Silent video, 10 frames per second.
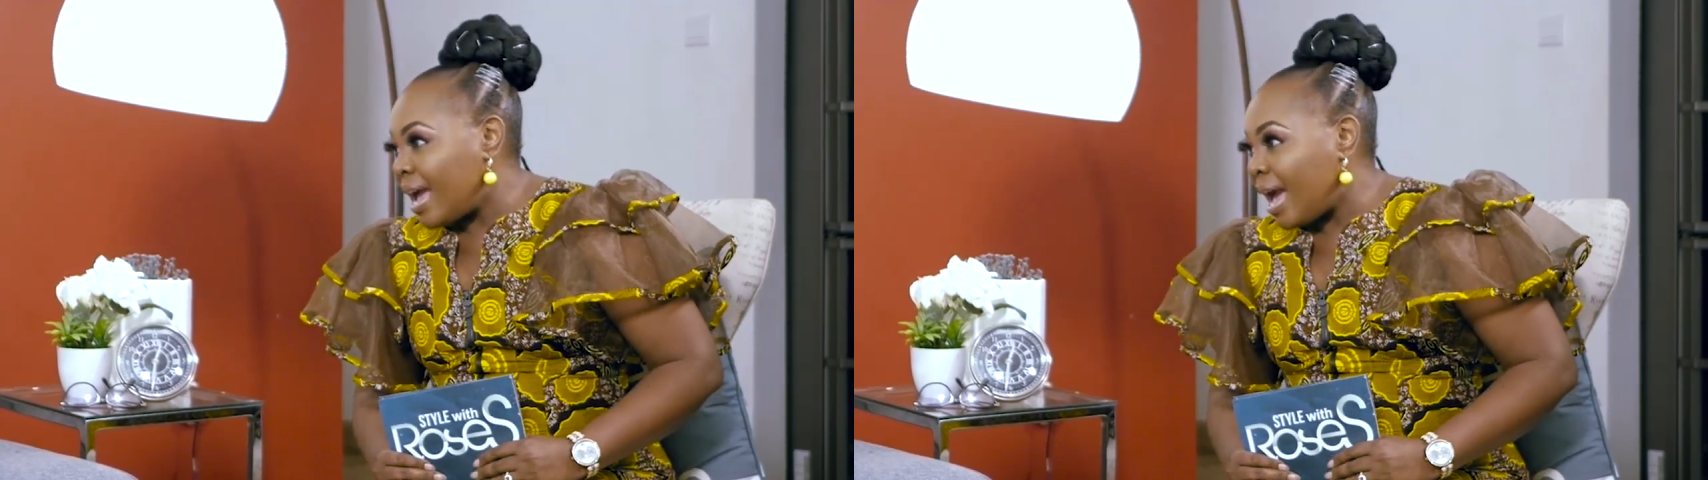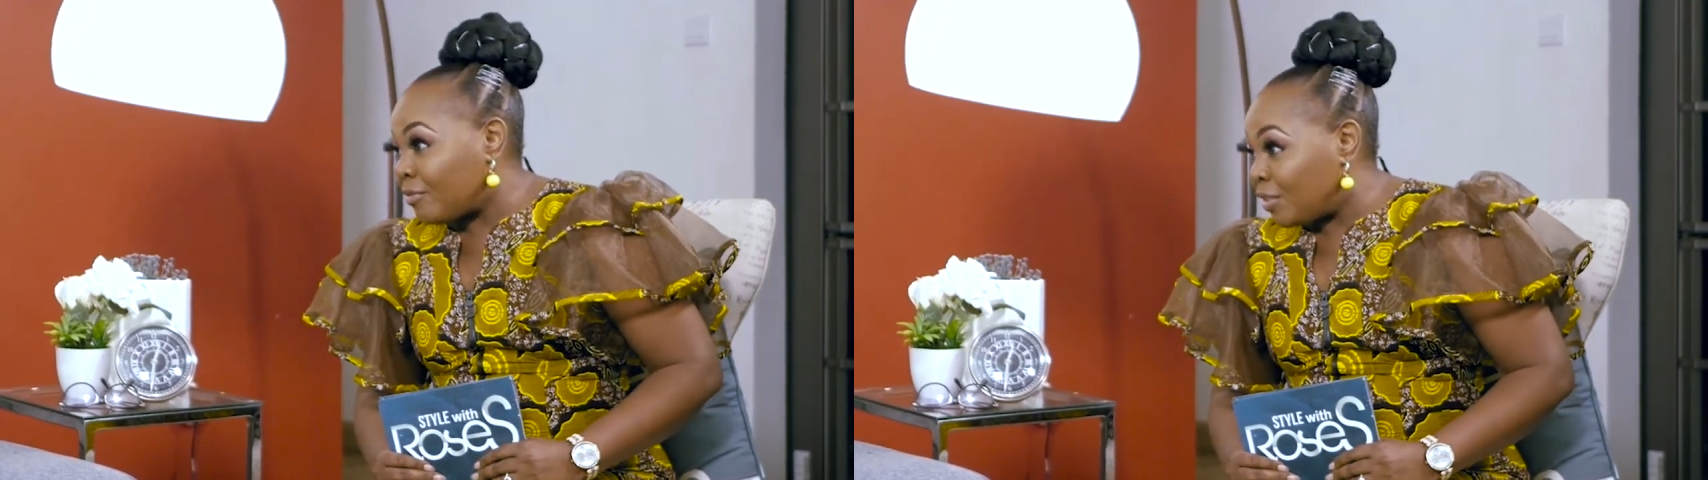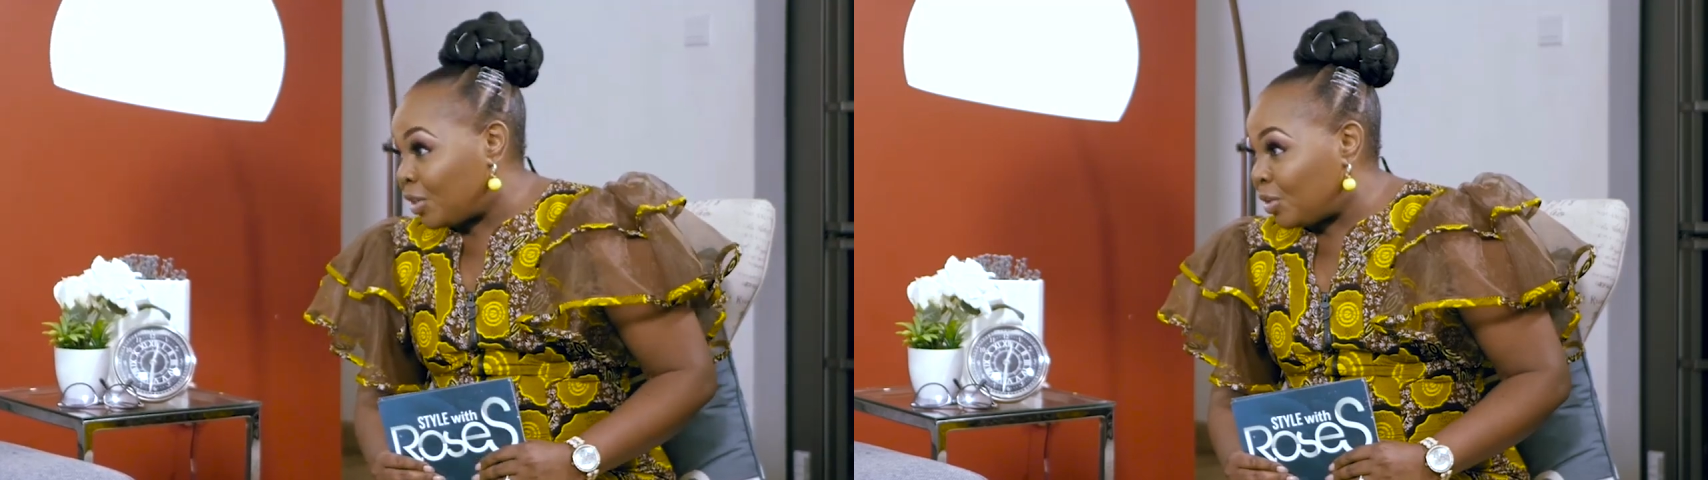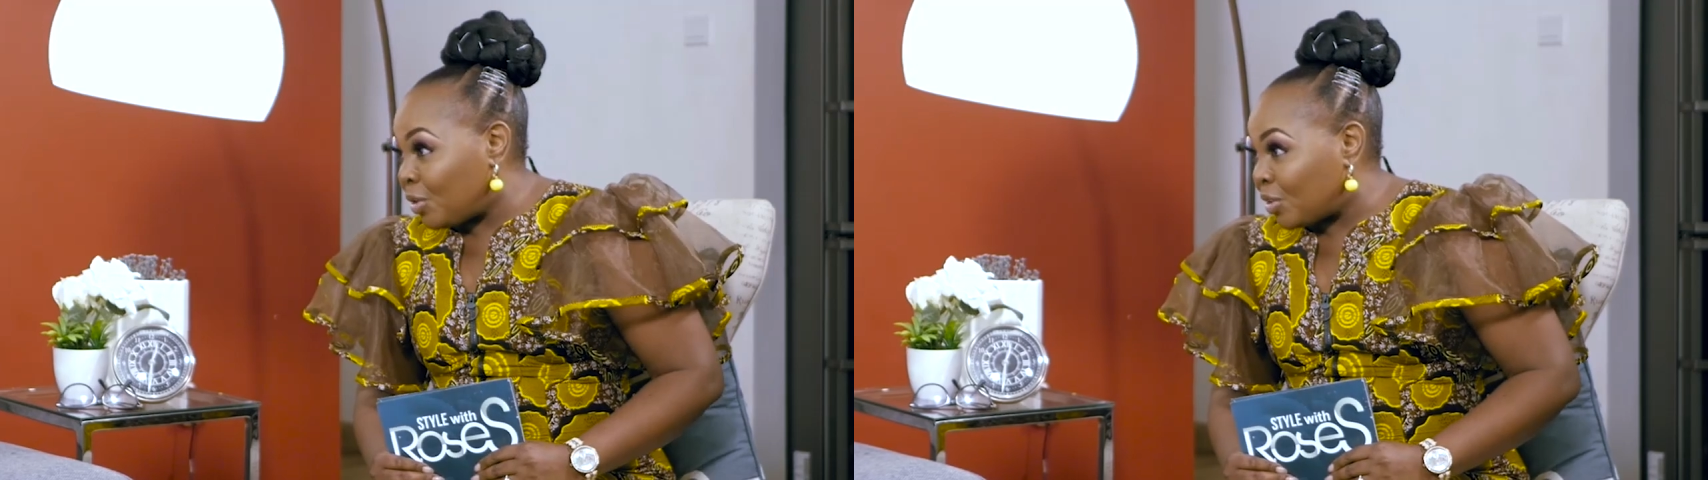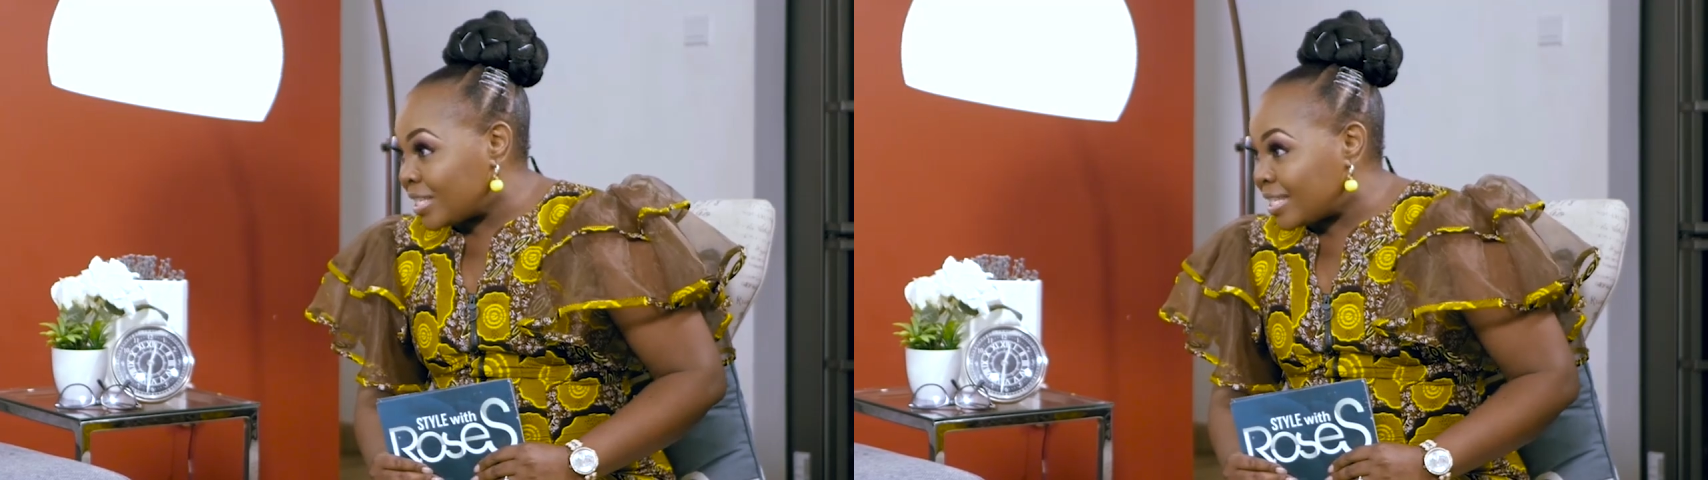having you on